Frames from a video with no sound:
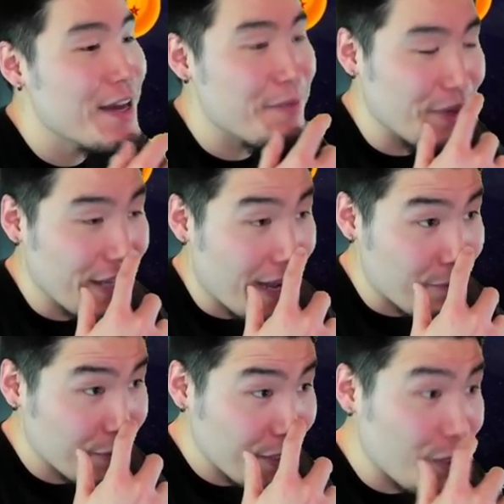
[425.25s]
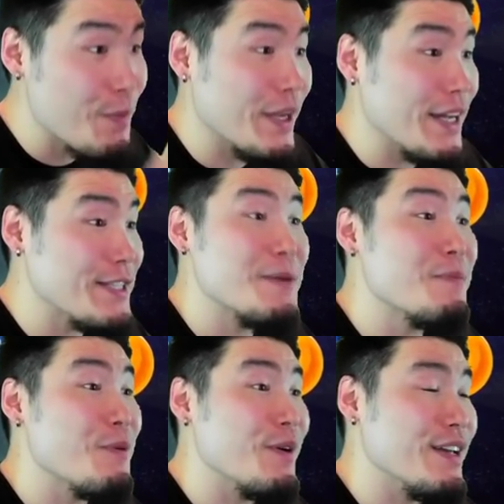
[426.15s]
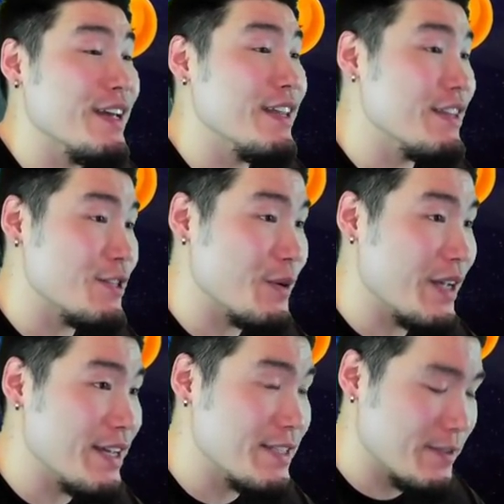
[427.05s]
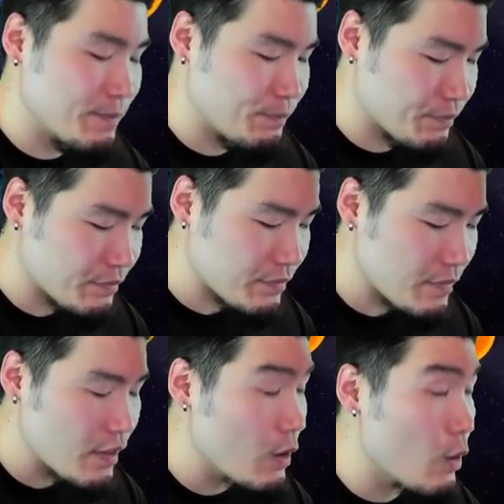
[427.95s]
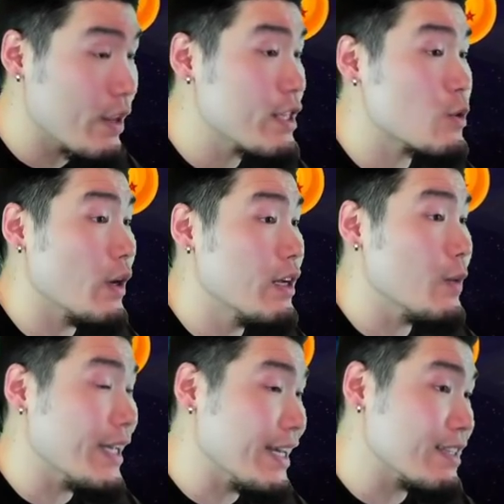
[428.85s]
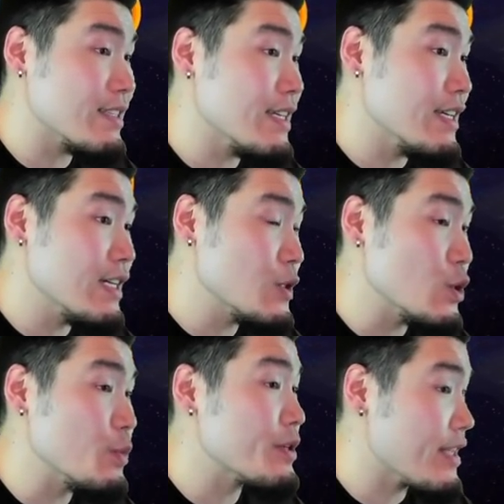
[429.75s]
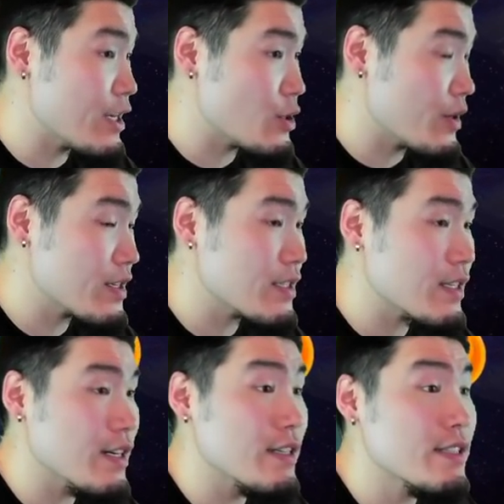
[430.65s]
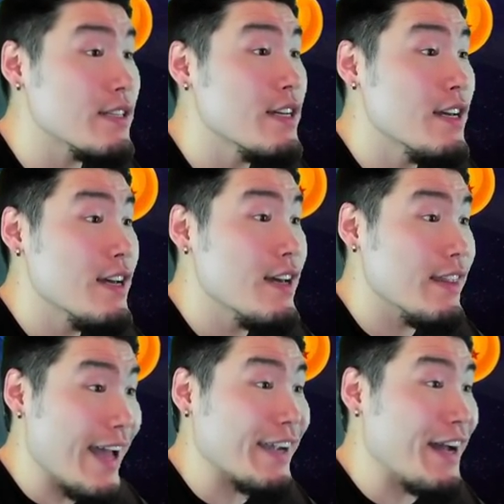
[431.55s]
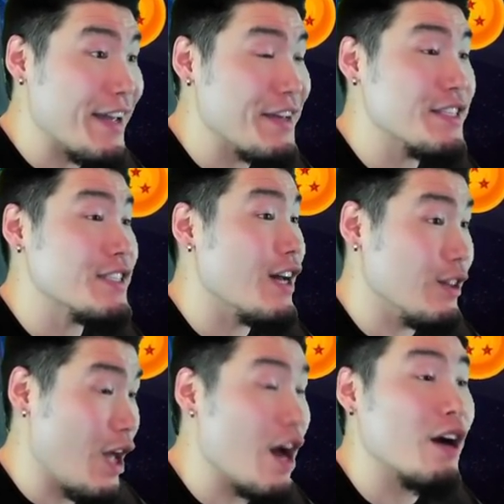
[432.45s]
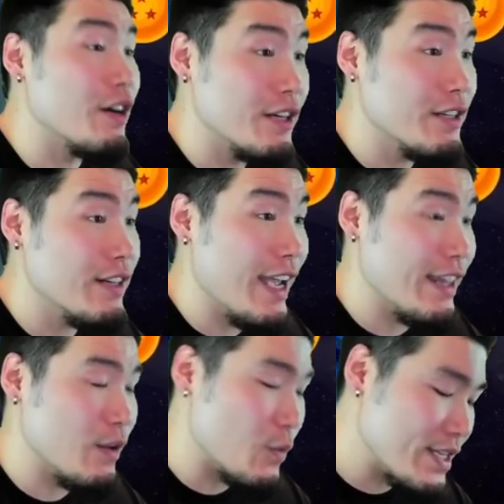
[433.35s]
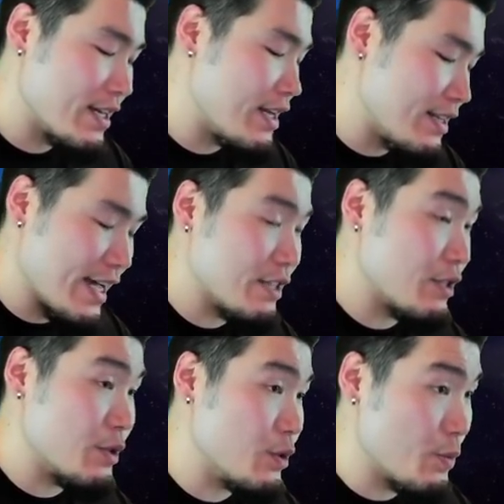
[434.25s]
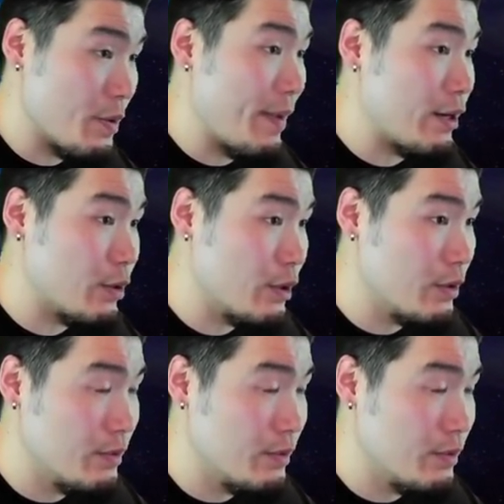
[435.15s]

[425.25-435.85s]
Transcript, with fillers: But I'm really hoping at some point in this showcase or in this run we get to see Super Saiyan Trunks, because that guy hits a lot harder and the reason I decided to do Super Battle Road